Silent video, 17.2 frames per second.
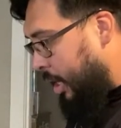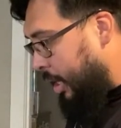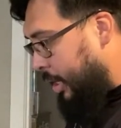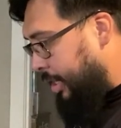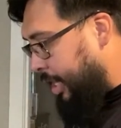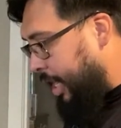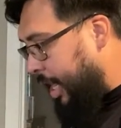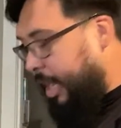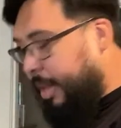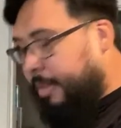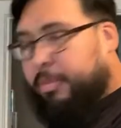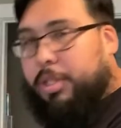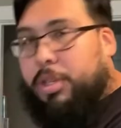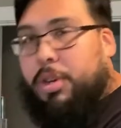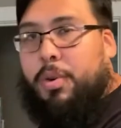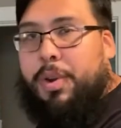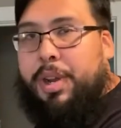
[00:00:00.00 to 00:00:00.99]
James
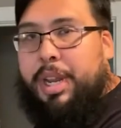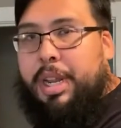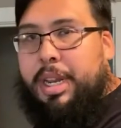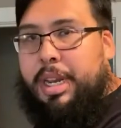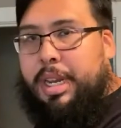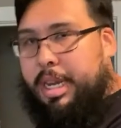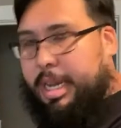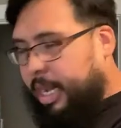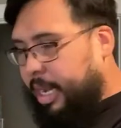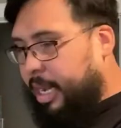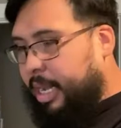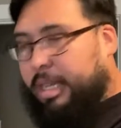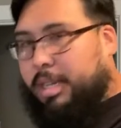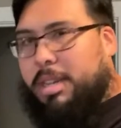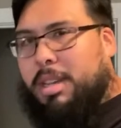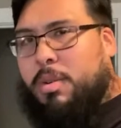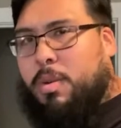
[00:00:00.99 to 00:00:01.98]
Green,
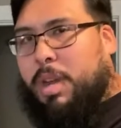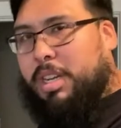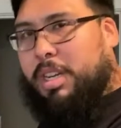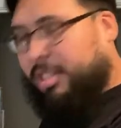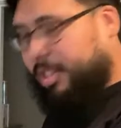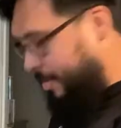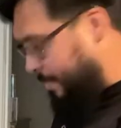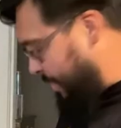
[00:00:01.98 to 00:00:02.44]
good question,